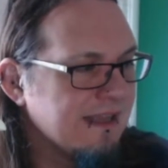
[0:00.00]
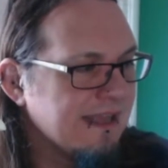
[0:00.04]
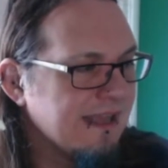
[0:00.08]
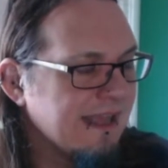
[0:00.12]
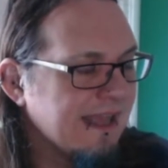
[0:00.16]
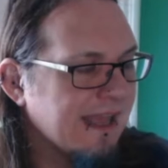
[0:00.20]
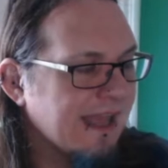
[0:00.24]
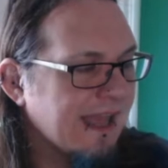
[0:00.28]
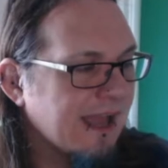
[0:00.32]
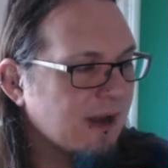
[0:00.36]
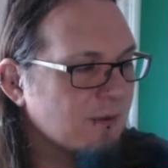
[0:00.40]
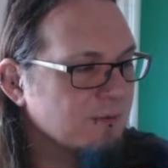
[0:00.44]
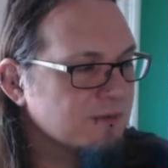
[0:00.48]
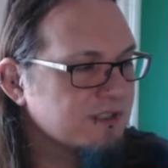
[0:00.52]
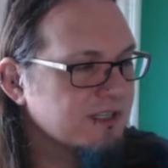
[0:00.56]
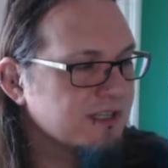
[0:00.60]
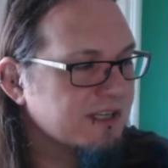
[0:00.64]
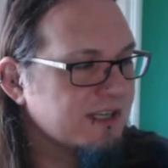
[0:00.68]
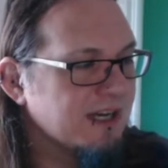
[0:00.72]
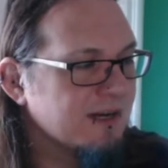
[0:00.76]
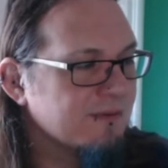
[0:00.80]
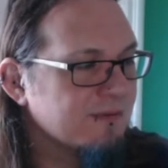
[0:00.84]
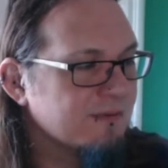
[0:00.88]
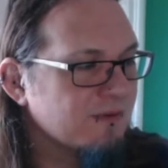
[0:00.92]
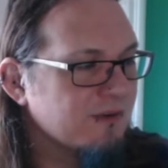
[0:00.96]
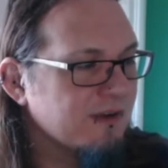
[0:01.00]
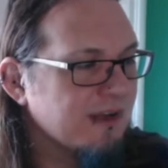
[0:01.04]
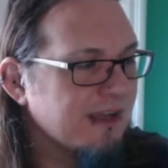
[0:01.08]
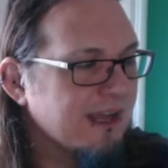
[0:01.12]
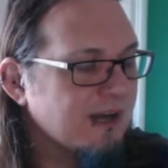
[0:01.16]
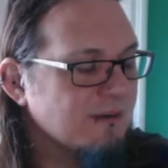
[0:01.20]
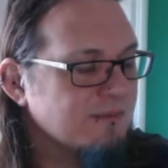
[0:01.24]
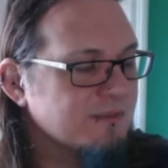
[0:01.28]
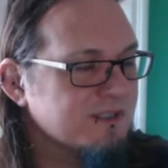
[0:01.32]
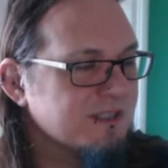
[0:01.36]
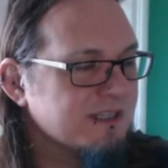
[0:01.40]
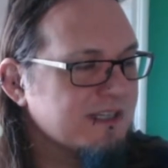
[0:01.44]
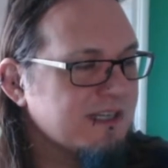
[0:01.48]
it helps to cover
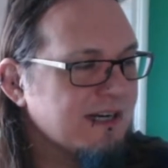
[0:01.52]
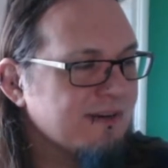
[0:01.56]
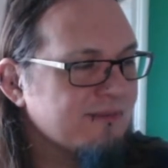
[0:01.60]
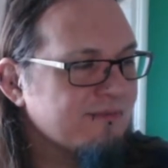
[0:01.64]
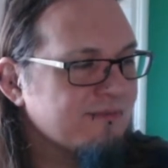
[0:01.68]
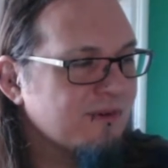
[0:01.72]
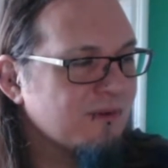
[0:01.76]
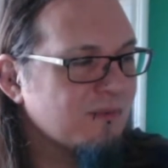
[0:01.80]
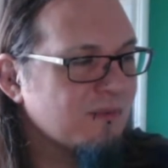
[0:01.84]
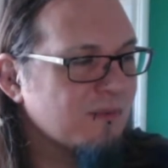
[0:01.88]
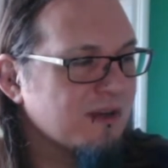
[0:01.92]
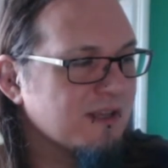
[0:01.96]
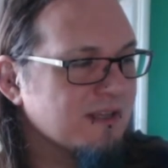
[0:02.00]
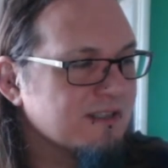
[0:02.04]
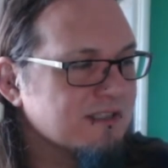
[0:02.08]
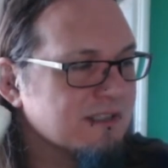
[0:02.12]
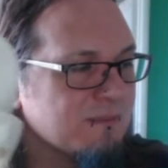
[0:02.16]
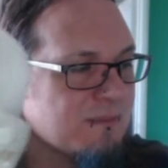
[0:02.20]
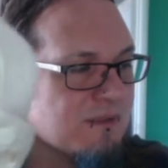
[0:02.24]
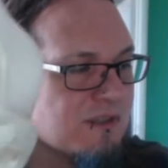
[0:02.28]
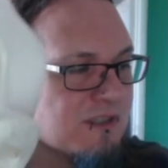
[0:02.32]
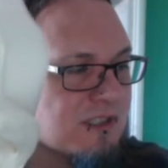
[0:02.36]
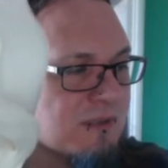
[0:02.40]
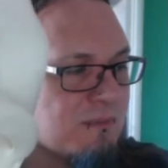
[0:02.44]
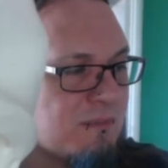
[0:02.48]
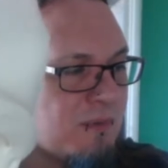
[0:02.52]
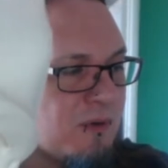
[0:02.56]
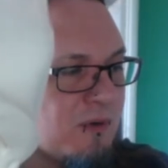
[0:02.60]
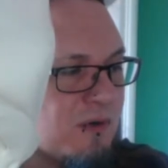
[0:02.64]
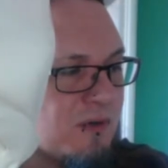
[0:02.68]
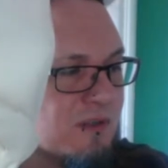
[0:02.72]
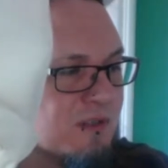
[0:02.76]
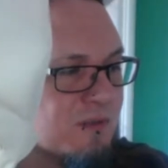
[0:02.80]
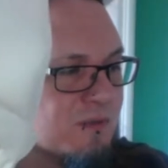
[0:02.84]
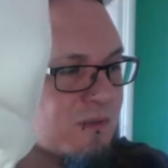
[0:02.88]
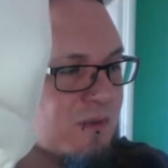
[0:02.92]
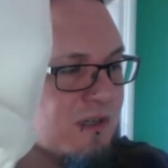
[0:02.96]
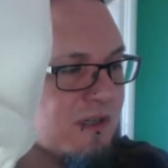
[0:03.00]
up where some of the
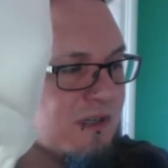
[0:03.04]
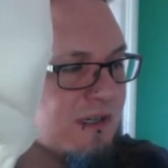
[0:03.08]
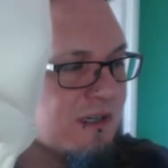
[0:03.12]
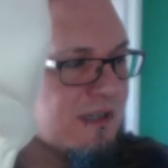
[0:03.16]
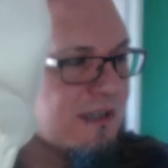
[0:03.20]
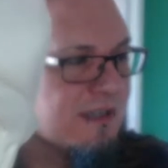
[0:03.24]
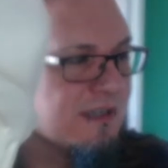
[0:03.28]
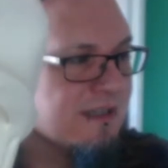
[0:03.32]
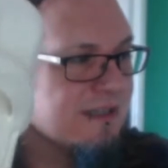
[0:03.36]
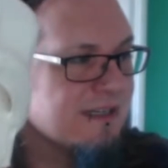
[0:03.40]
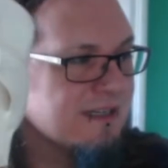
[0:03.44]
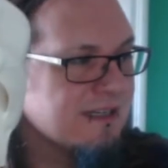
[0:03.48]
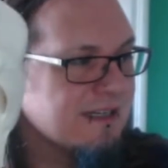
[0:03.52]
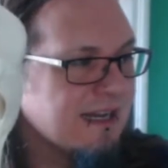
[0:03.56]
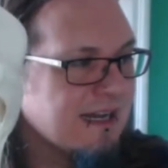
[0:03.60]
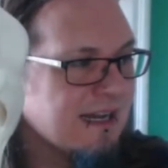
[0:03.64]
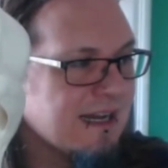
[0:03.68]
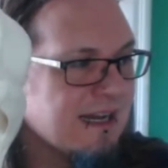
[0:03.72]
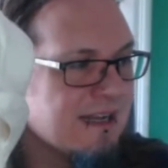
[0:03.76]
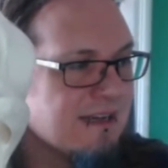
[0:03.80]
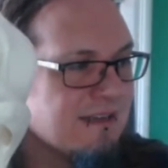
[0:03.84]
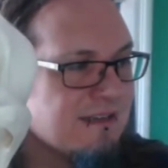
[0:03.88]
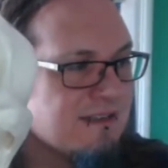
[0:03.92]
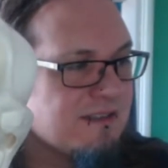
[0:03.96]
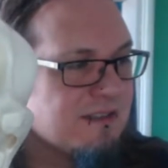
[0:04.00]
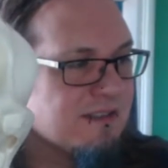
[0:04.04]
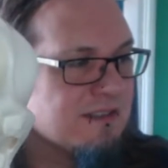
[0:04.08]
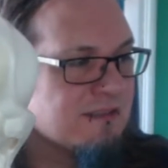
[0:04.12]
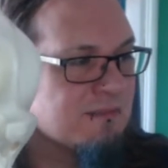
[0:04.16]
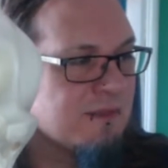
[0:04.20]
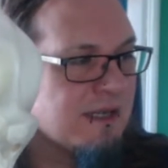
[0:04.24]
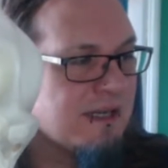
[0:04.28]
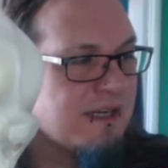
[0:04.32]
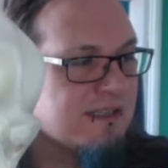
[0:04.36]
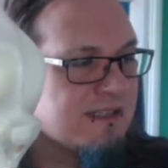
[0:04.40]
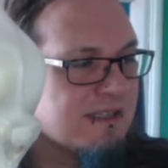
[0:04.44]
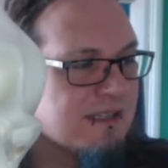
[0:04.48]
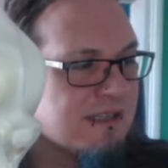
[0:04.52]
supports were, and just
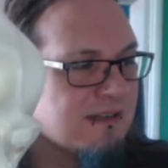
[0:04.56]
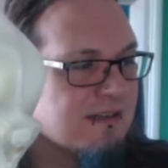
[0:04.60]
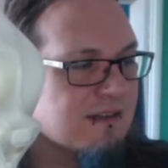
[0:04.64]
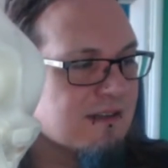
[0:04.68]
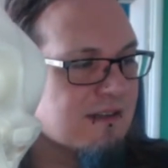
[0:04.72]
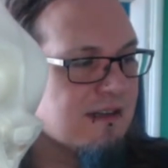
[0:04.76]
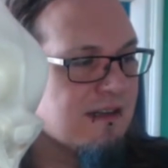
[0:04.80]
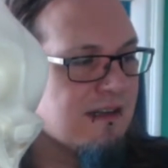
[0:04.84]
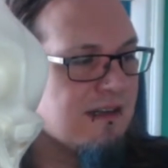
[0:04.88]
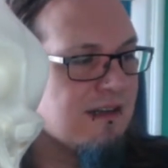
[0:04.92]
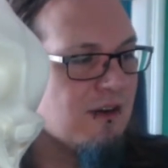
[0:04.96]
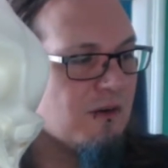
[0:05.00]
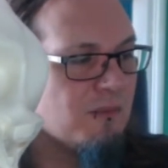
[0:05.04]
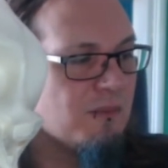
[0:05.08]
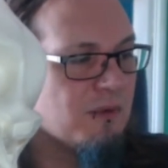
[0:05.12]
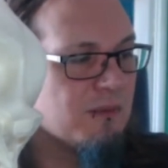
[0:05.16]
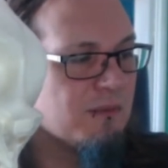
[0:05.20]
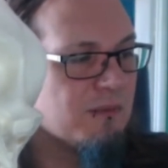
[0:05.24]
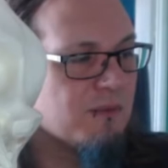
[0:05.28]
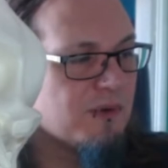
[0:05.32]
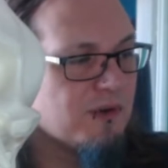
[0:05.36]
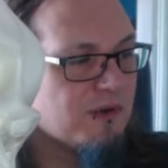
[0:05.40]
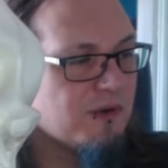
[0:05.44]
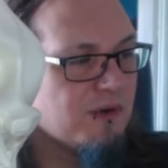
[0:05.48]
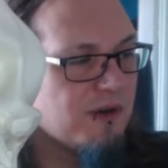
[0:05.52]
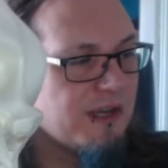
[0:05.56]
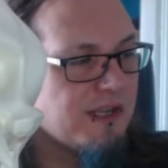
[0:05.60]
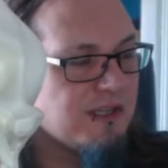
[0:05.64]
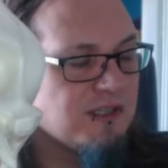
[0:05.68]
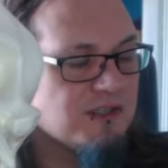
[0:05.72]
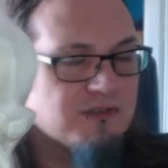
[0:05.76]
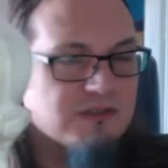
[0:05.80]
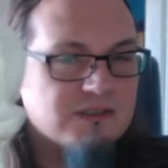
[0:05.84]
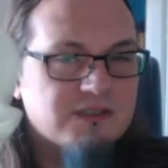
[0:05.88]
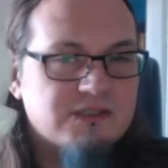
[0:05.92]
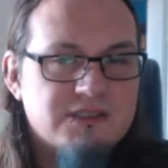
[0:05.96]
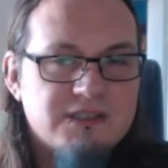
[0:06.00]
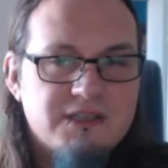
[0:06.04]
makes it look a little bit more
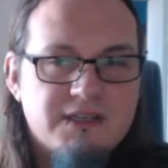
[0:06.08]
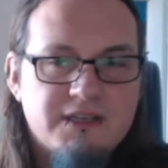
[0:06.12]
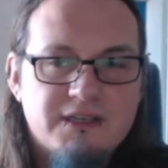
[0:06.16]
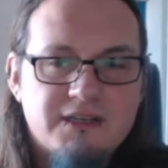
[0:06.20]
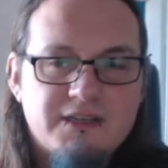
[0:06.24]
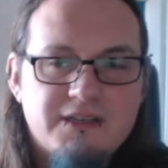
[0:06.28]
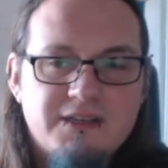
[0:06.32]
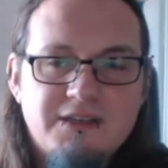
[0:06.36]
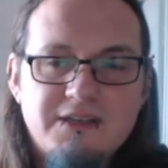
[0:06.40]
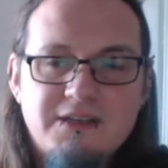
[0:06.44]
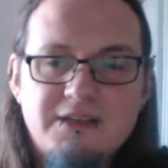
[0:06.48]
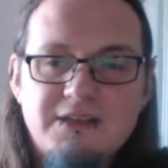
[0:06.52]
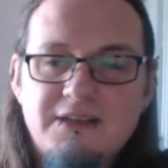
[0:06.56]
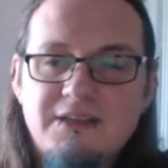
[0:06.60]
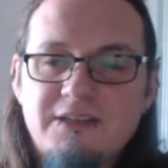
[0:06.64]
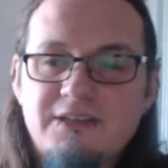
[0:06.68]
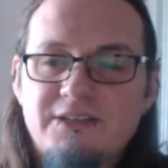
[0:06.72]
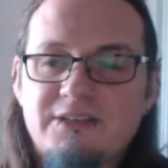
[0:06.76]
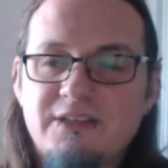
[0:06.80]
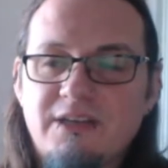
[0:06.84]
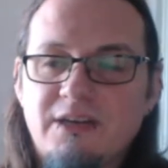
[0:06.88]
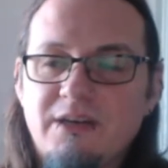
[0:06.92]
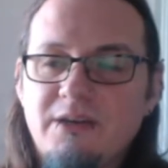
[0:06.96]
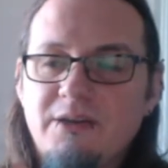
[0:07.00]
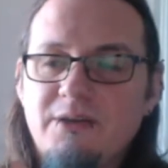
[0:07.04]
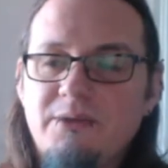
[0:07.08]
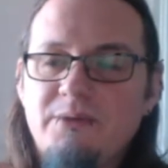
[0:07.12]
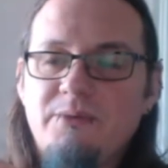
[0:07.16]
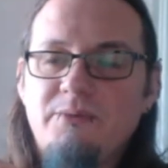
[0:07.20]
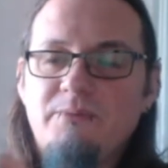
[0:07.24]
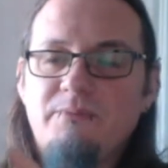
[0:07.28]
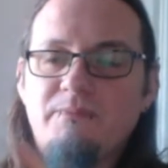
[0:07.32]
interesting. So